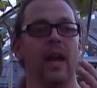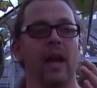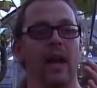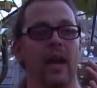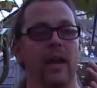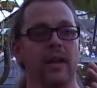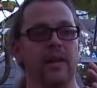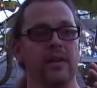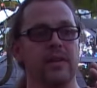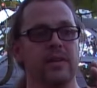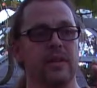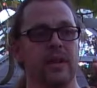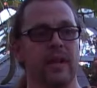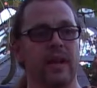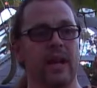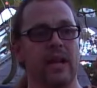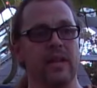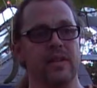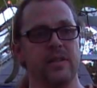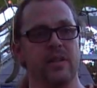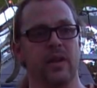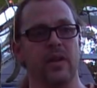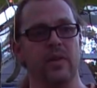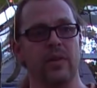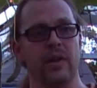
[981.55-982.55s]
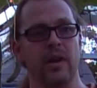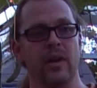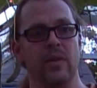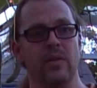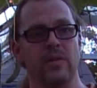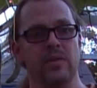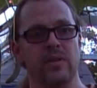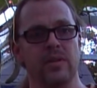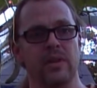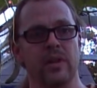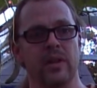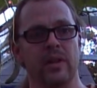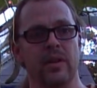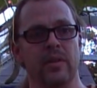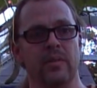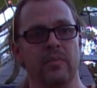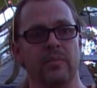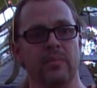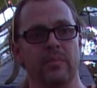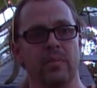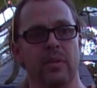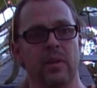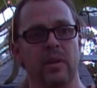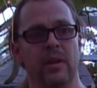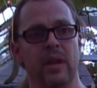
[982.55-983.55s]
and and Antonio's
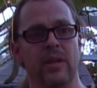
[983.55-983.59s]
um,